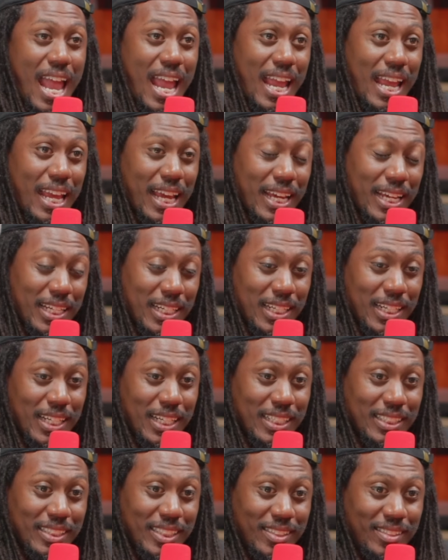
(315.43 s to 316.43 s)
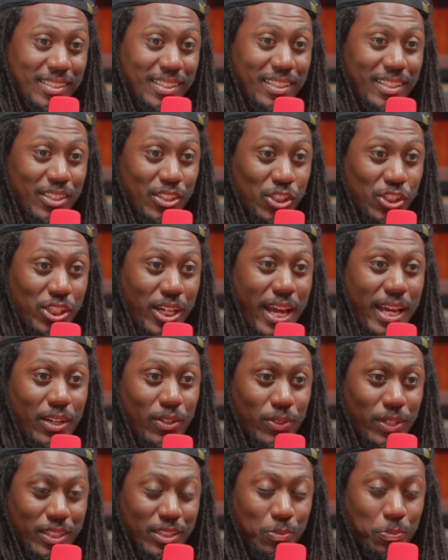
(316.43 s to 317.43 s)
and to see the
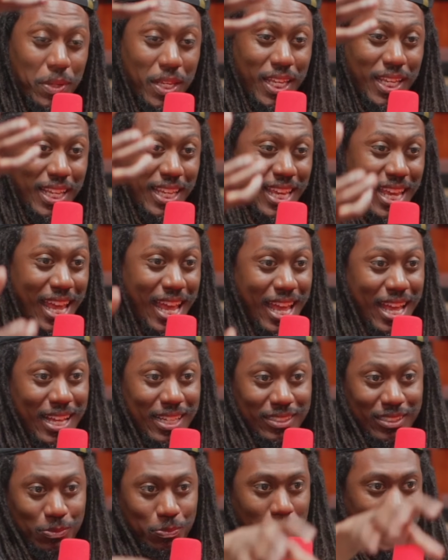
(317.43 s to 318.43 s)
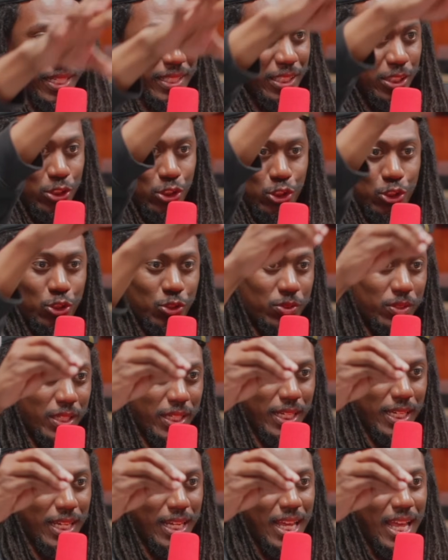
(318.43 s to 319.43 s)
shadow that's being cast by this
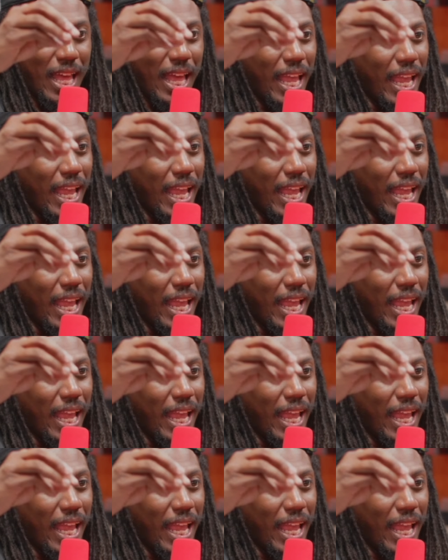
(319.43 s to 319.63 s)
tree,